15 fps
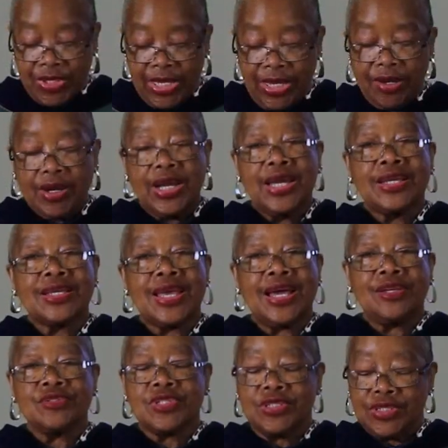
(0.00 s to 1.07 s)
Care and
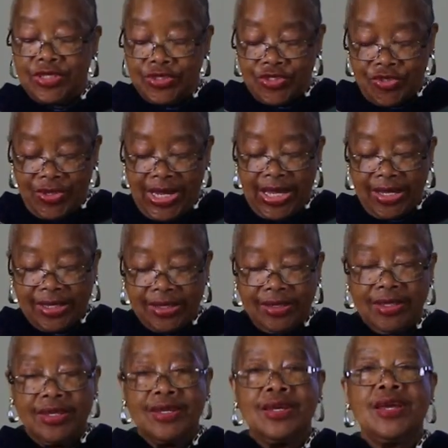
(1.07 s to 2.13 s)
Counseling track.
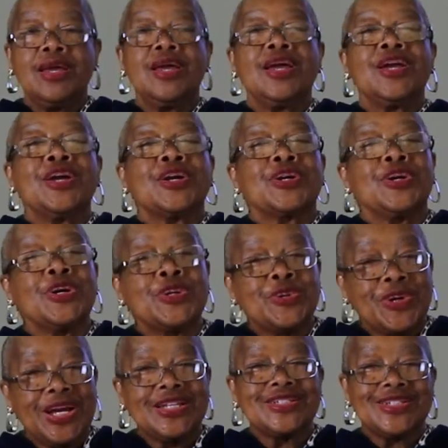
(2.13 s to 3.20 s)

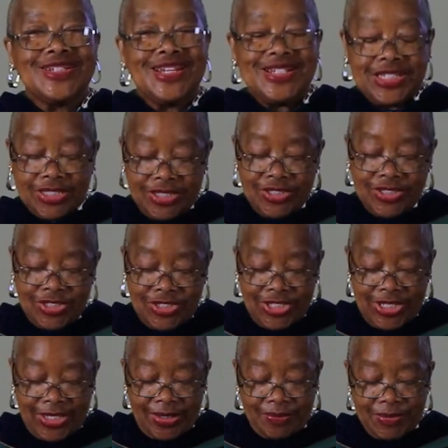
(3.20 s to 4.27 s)
Congratulations,
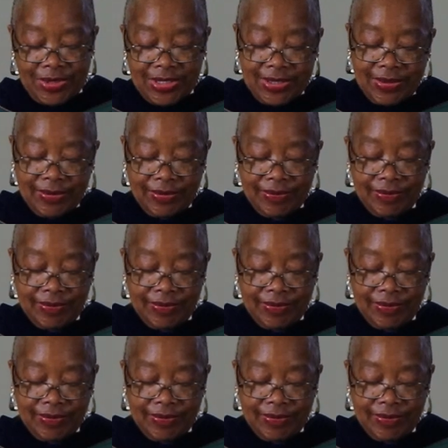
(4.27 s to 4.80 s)
James.